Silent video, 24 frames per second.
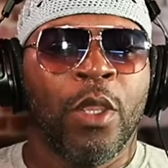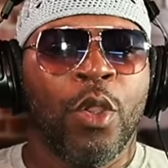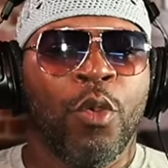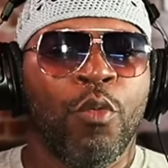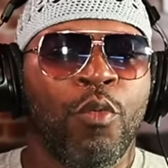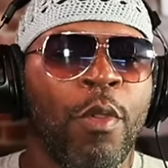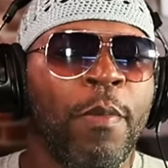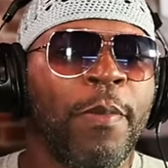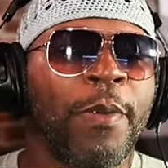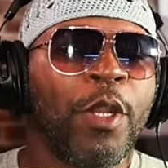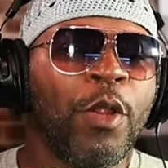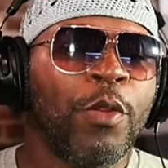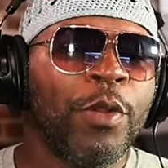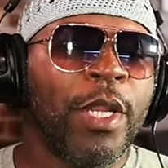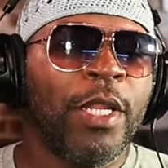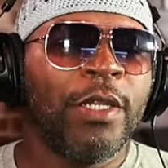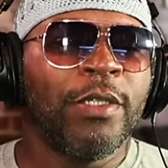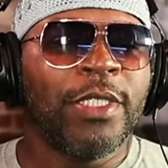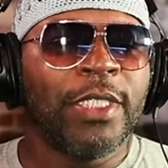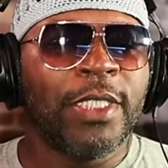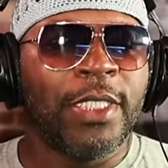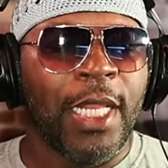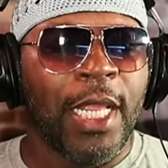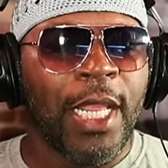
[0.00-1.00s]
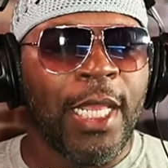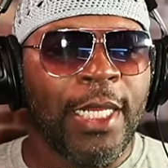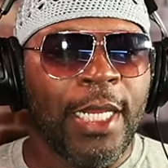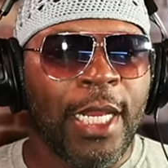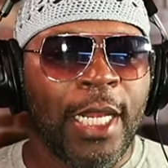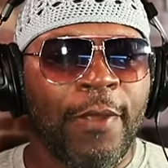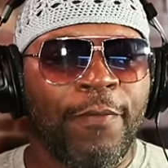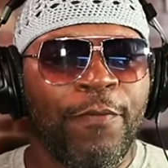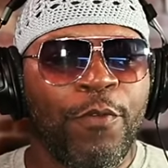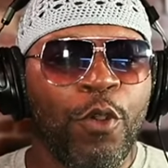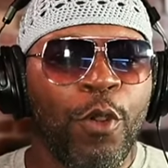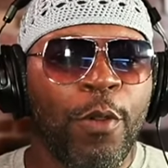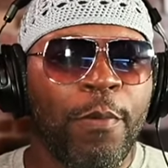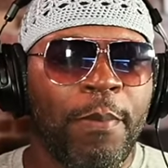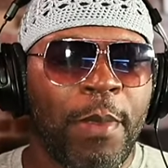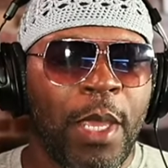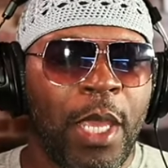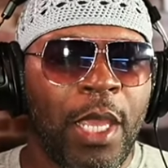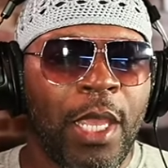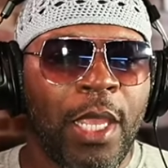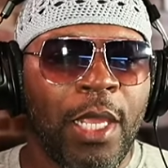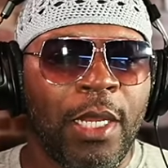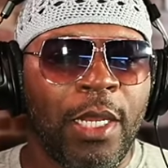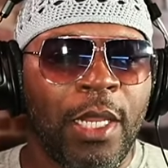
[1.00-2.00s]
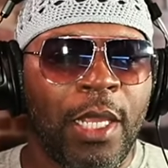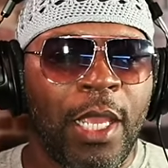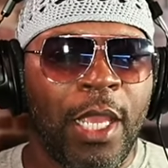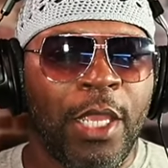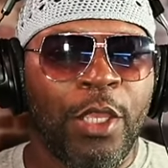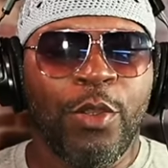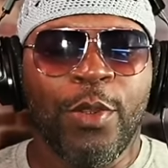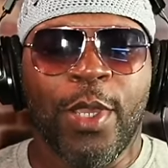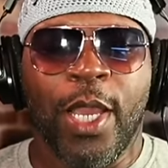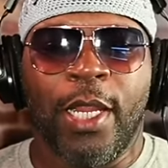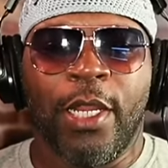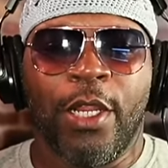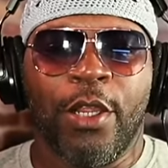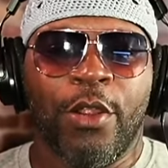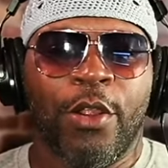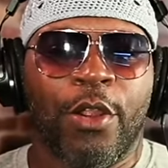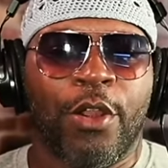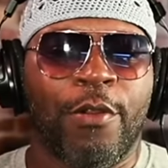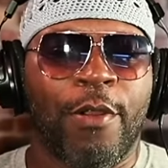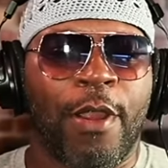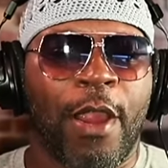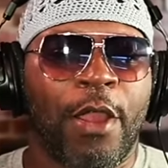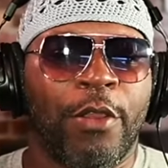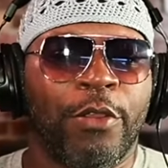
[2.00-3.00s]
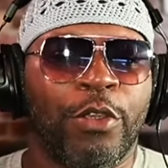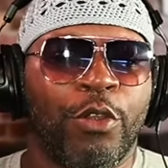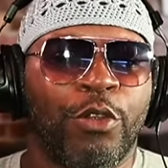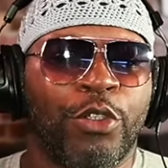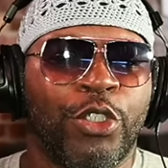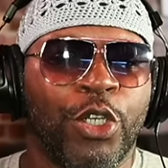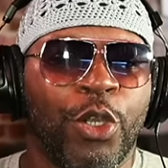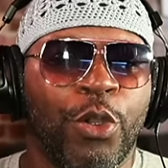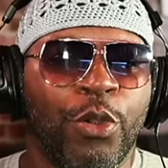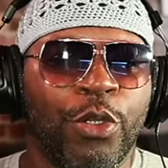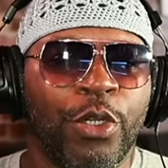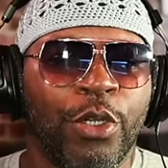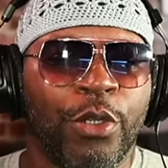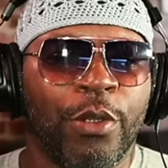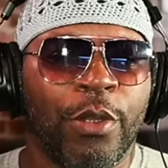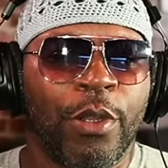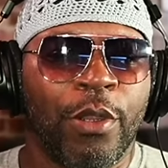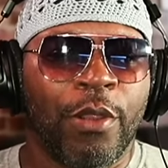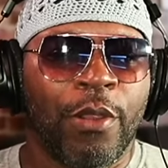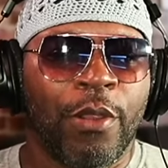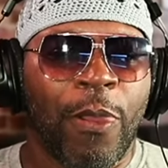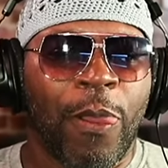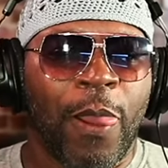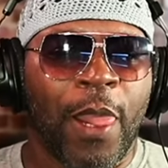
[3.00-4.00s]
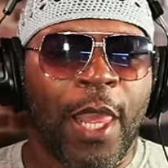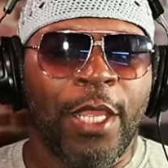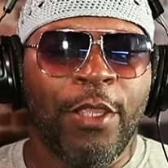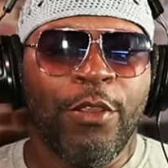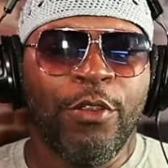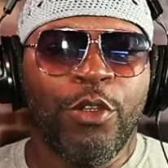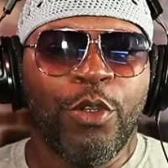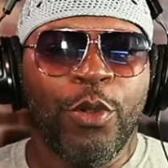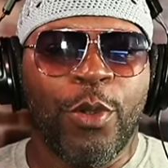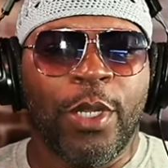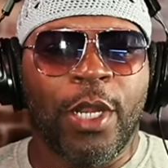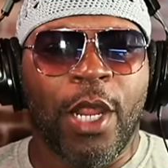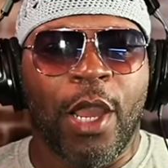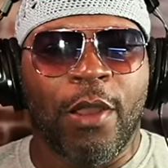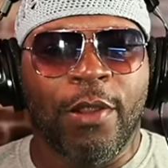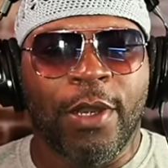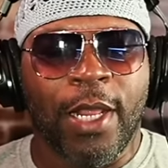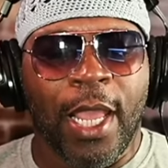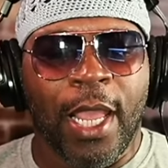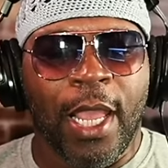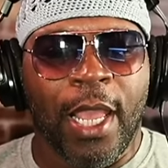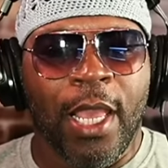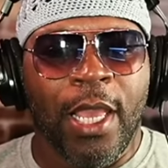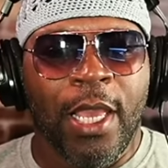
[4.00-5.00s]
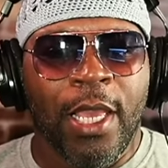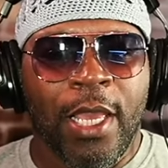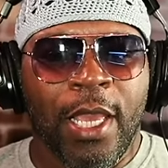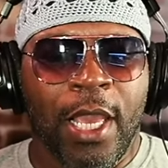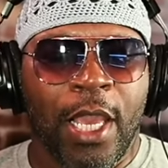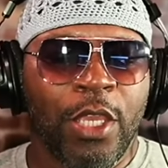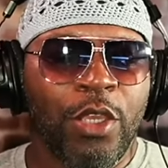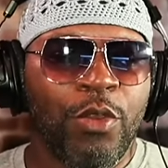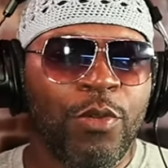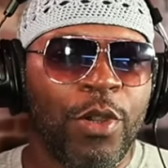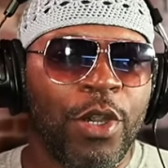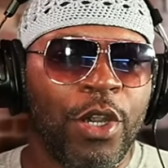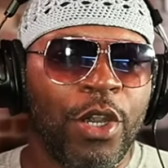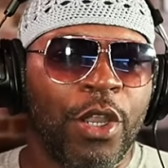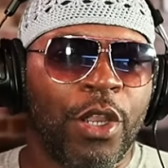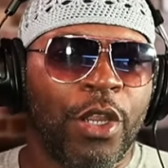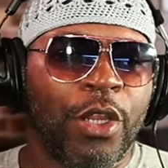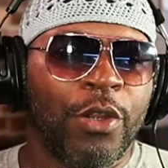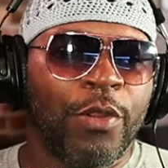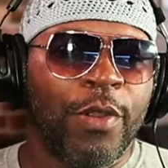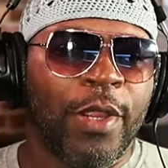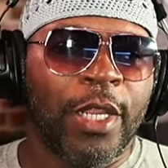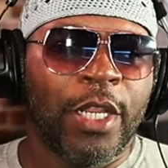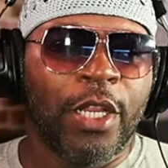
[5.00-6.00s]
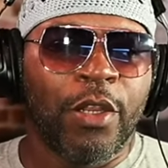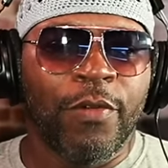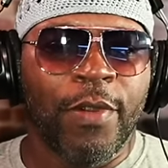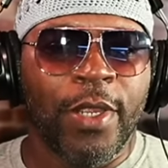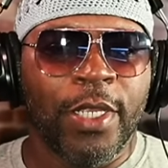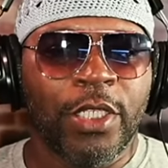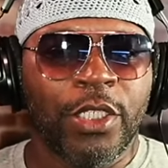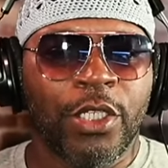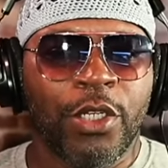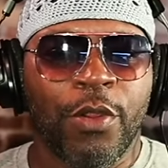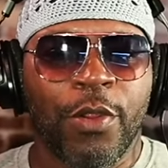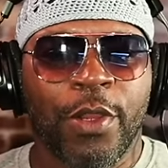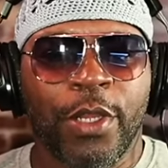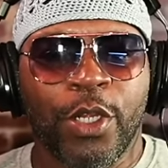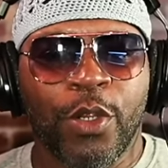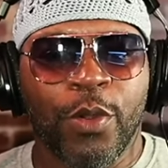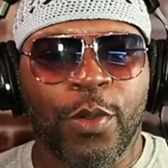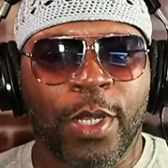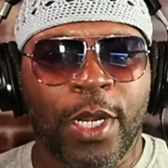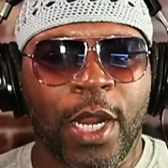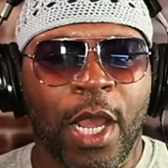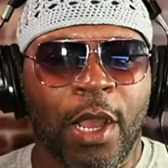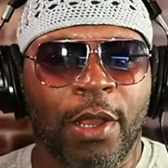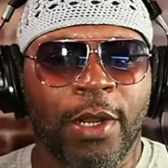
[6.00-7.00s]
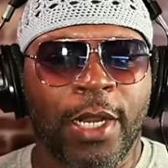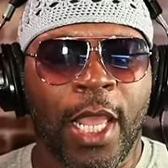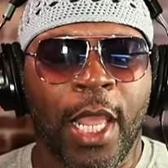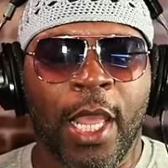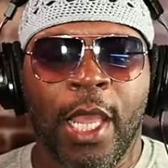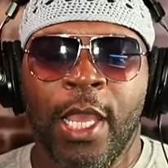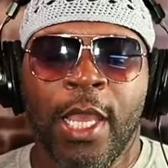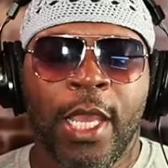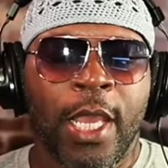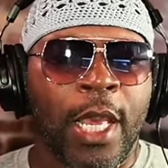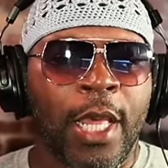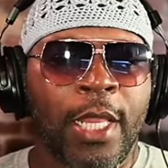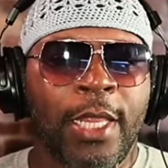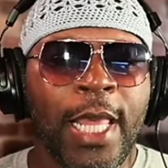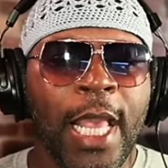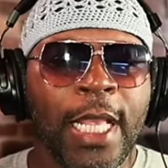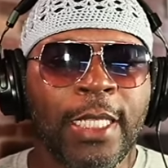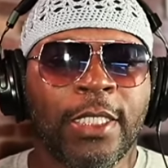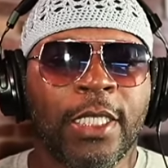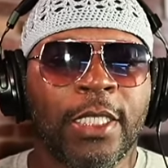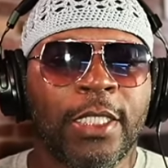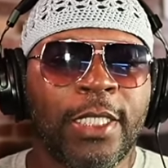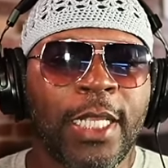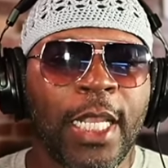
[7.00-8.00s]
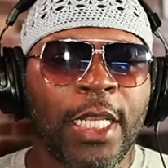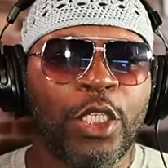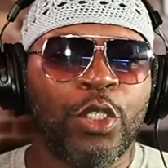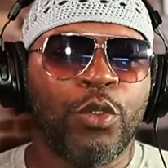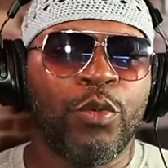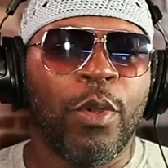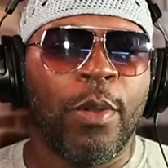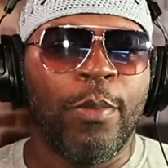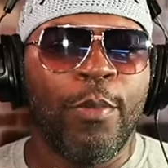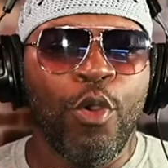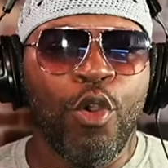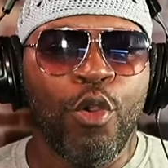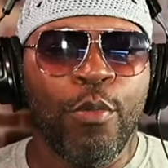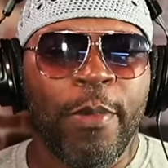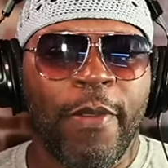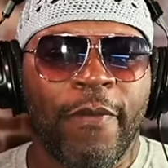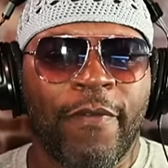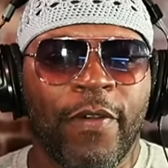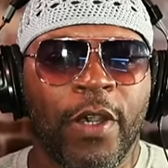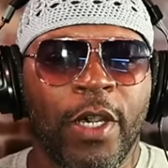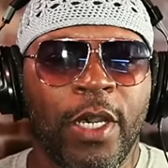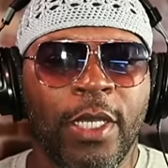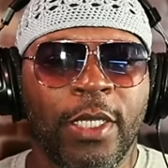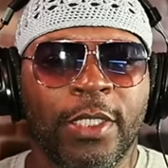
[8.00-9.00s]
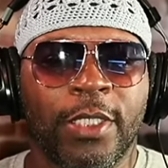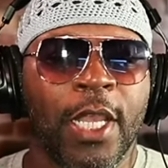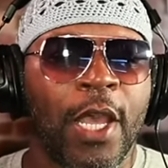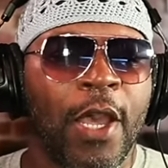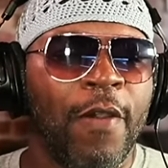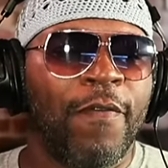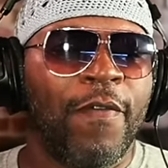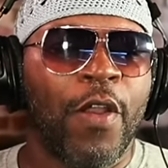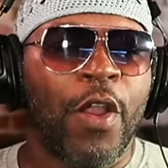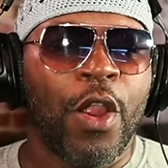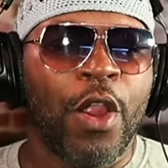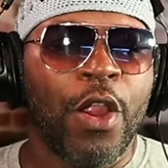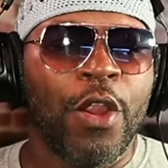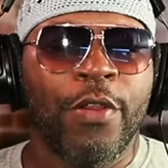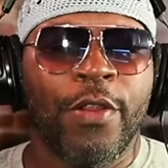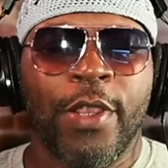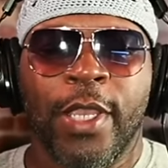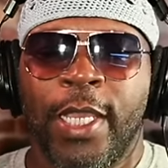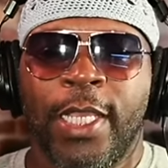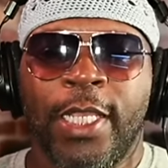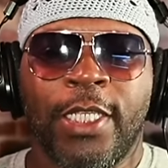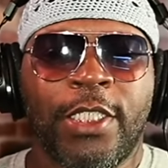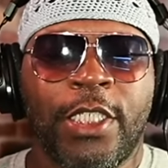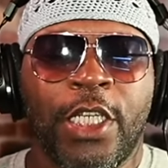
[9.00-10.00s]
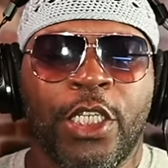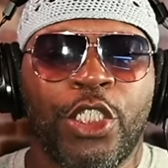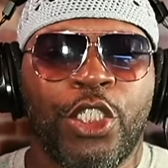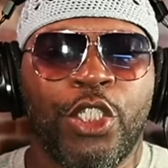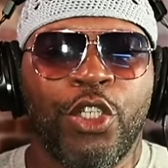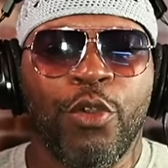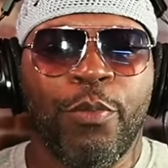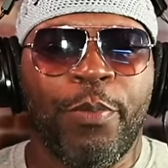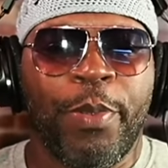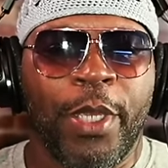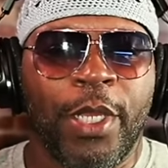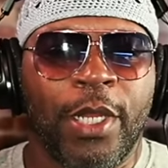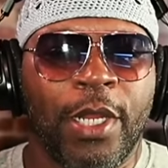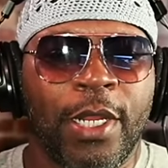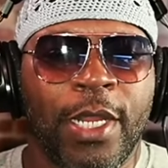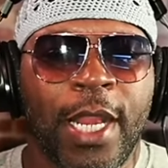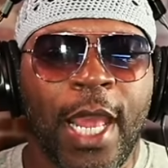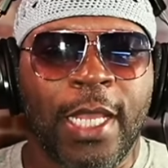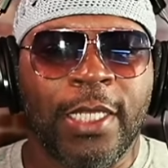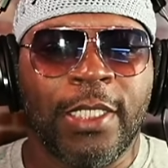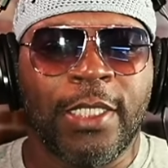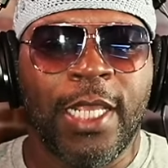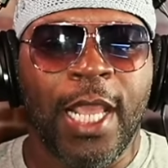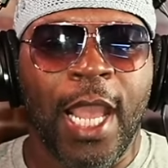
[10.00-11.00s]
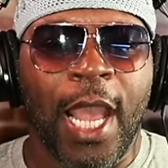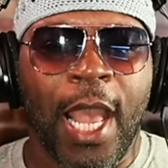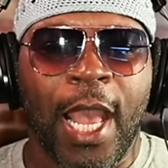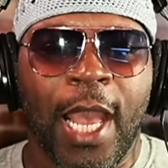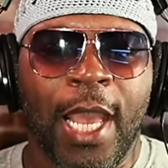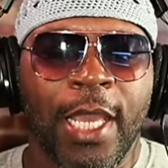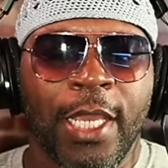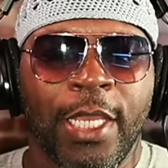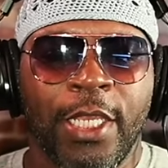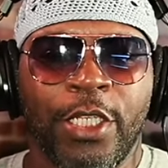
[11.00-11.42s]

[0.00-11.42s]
Women don't understand that if you're a man and you got to let her cry on your shoulder, and you doing all that, and you hugging her and caressing her and doing all that, that's a sexual movement for us. For her, it's just you being a nice guy.